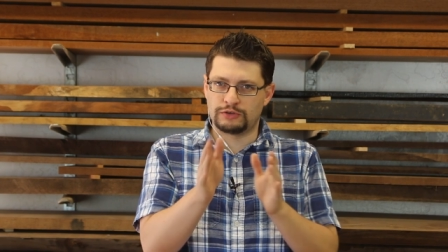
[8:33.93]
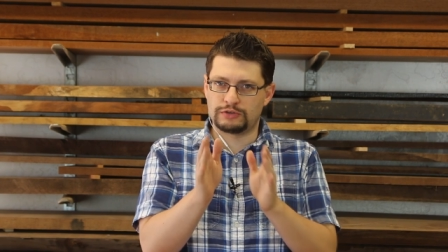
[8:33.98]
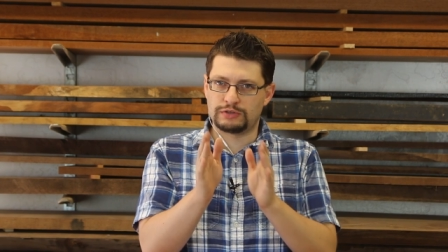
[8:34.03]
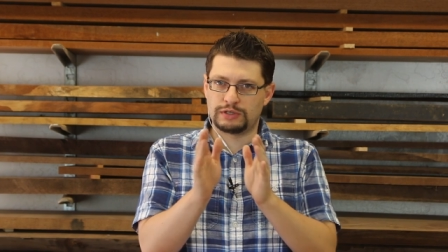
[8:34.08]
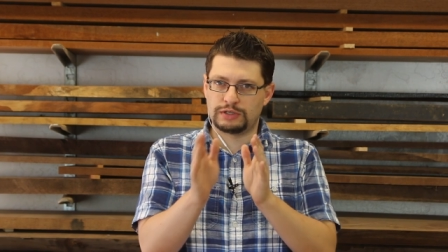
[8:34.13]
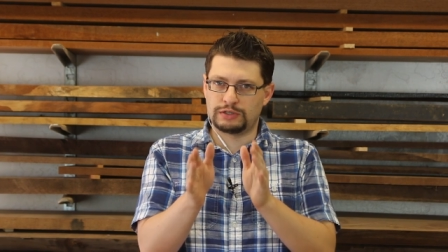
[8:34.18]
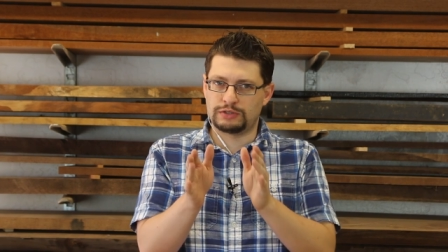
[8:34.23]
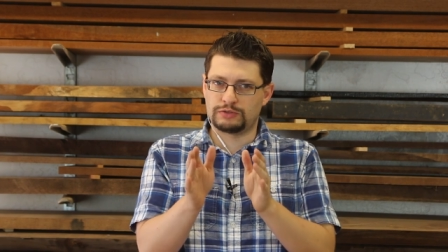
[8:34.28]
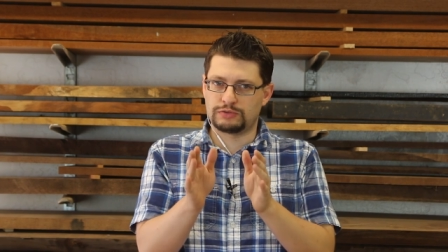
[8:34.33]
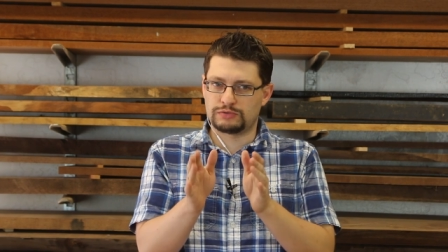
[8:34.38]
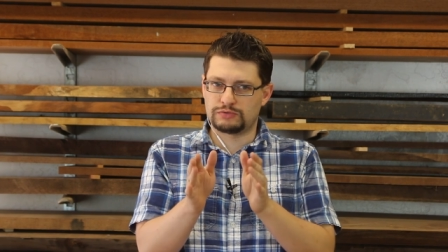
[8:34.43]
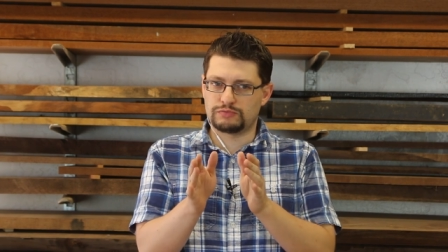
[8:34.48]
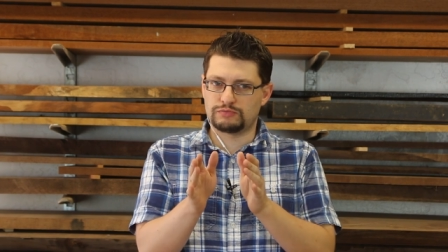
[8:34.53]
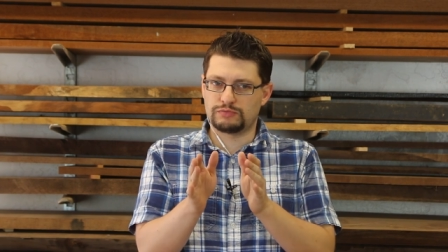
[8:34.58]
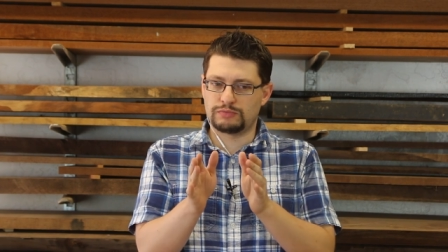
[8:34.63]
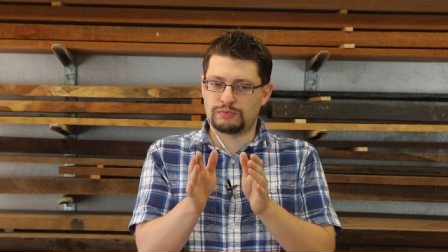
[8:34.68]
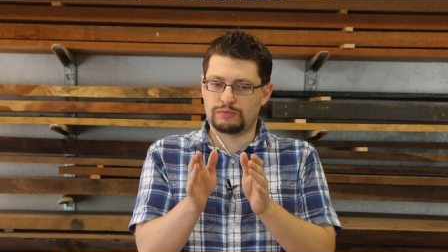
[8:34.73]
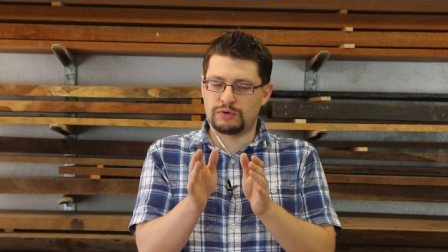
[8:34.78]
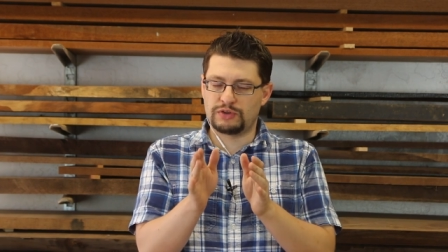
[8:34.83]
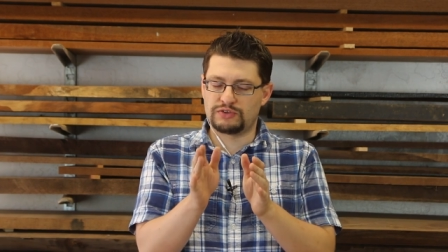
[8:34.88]
and
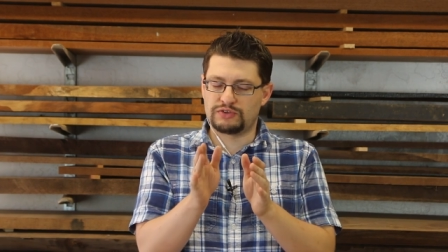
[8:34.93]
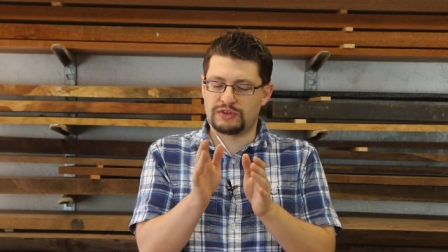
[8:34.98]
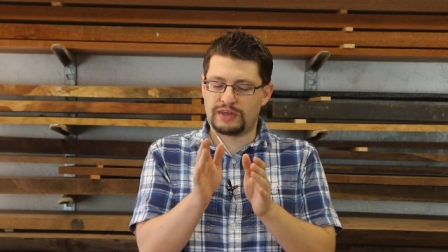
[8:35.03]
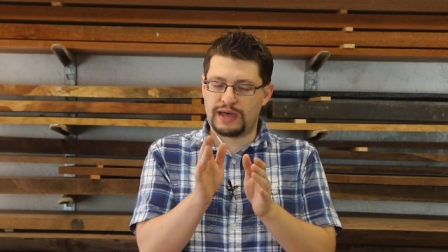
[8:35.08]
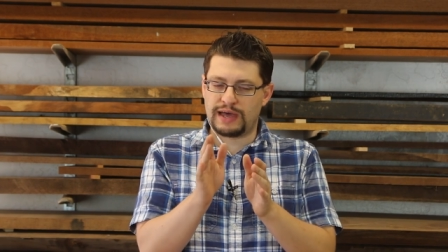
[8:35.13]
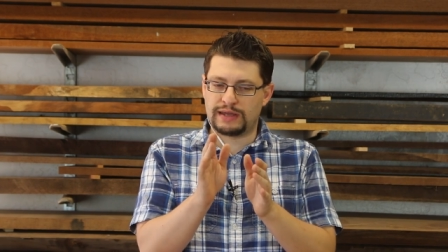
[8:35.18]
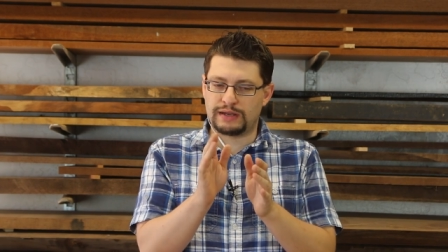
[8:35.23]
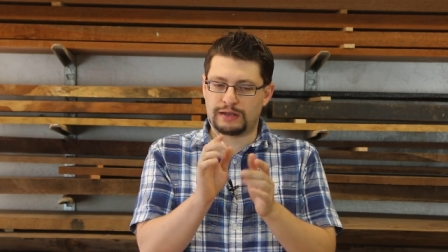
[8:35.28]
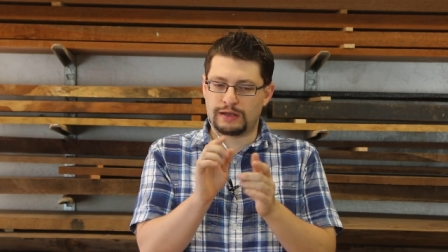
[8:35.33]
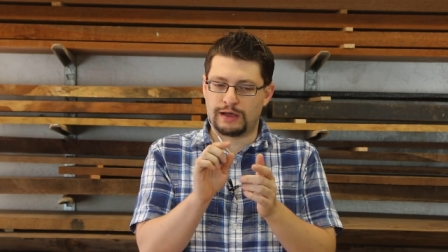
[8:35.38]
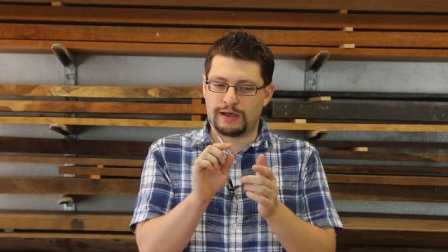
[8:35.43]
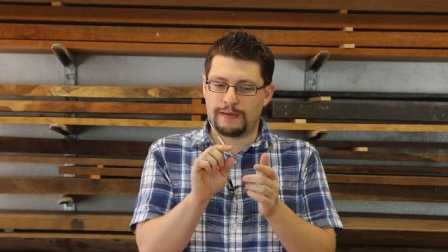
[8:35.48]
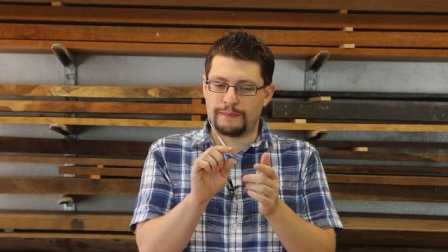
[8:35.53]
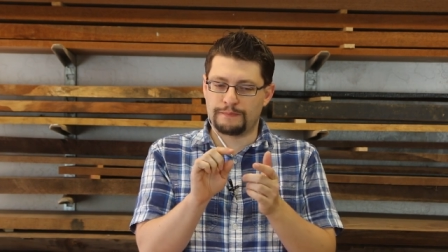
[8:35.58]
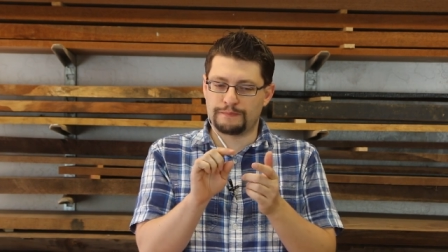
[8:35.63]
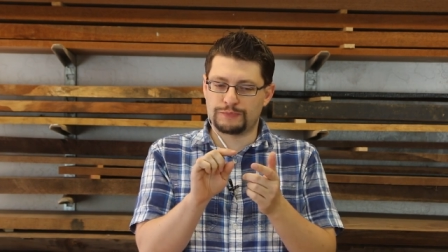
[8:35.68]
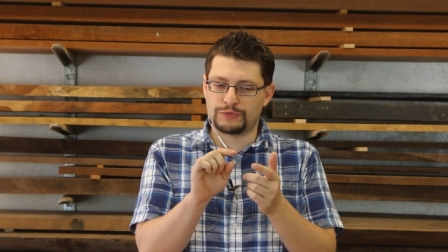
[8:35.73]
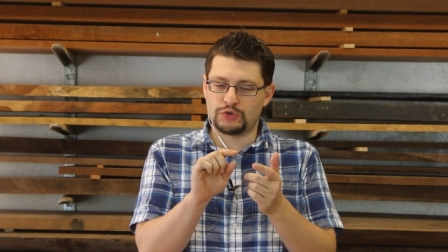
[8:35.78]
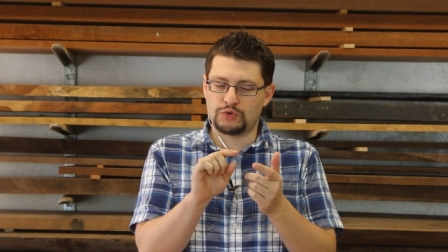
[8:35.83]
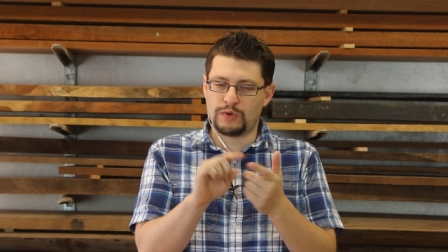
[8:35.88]
was that
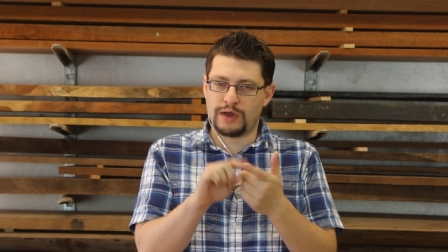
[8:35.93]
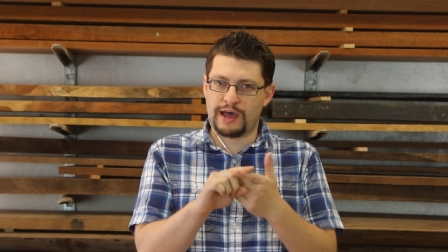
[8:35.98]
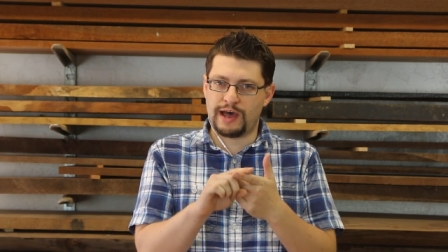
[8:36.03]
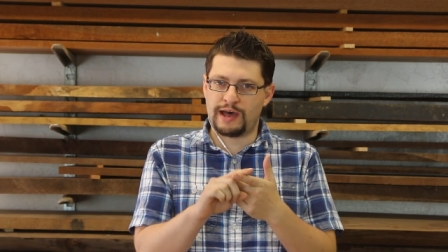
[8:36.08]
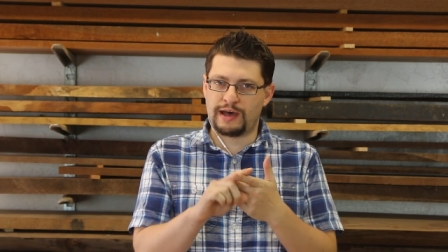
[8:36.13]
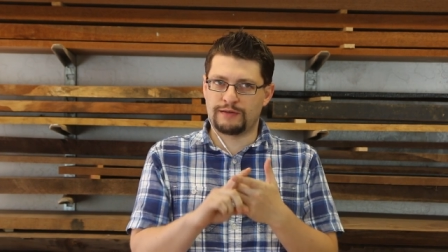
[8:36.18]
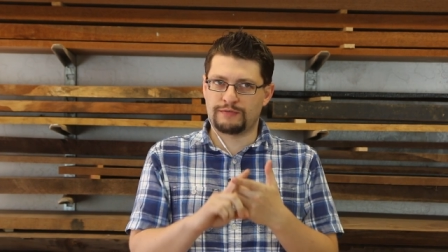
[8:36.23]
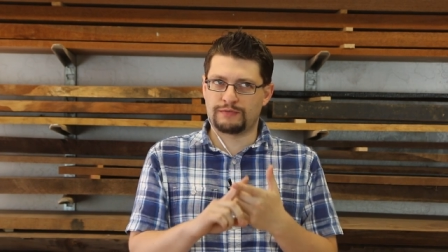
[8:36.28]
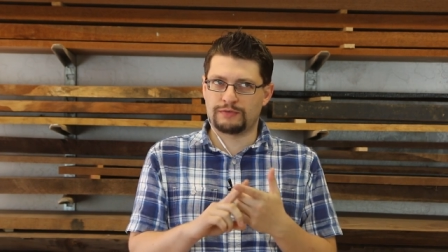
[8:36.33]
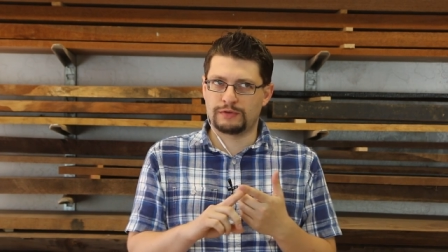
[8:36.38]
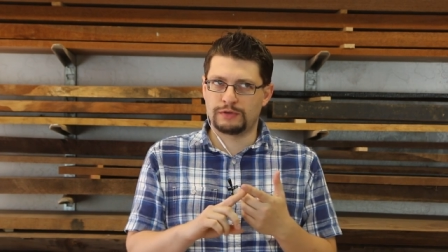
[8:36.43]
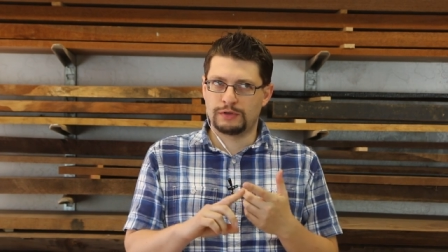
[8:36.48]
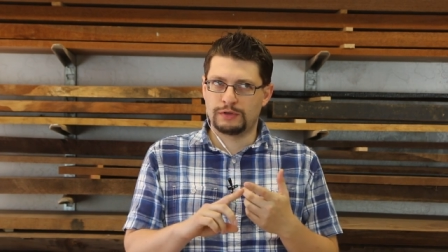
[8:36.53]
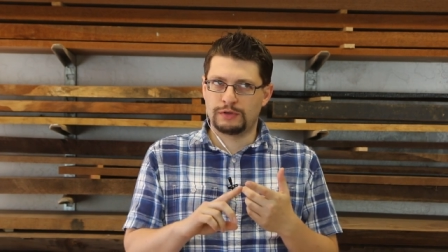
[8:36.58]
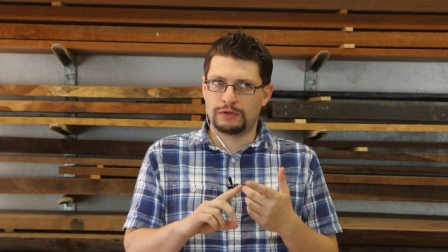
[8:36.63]
um, you have